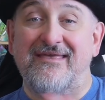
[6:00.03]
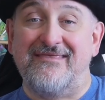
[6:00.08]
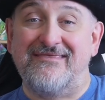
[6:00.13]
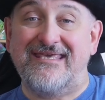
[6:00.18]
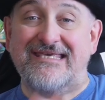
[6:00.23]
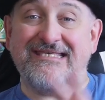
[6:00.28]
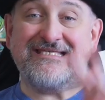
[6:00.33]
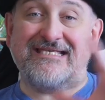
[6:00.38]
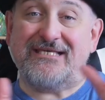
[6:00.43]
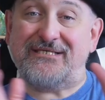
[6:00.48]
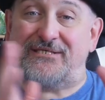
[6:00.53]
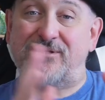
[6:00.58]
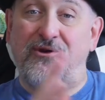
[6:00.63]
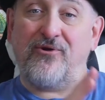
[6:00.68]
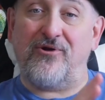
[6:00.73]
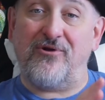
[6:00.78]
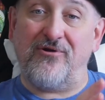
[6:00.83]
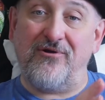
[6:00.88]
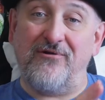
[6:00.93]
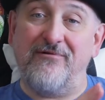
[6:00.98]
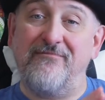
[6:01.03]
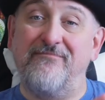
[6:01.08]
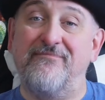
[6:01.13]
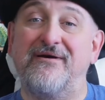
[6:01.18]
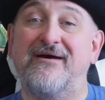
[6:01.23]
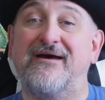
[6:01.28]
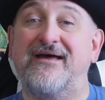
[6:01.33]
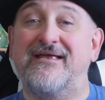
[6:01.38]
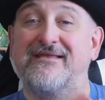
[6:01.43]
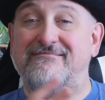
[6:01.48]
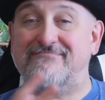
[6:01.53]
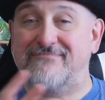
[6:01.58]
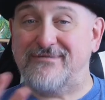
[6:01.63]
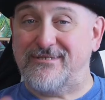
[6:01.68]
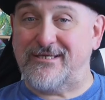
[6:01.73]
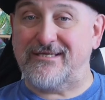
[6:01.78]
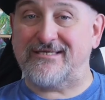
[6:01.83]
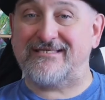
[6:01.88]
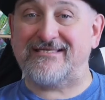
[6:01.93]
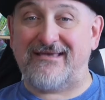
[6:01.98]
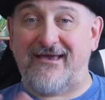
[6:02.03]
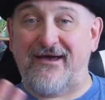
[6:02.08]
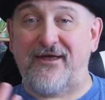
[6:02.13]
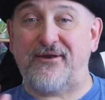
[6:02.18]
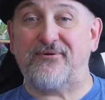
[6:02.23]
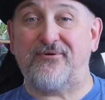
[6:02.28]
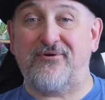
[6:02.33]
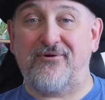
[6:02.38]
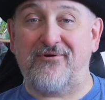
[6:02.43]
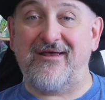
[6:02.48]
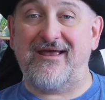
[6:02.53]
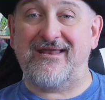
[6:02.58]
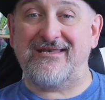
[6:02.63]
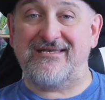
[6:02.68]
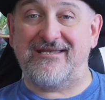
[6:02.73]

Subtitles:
this is her, but just under a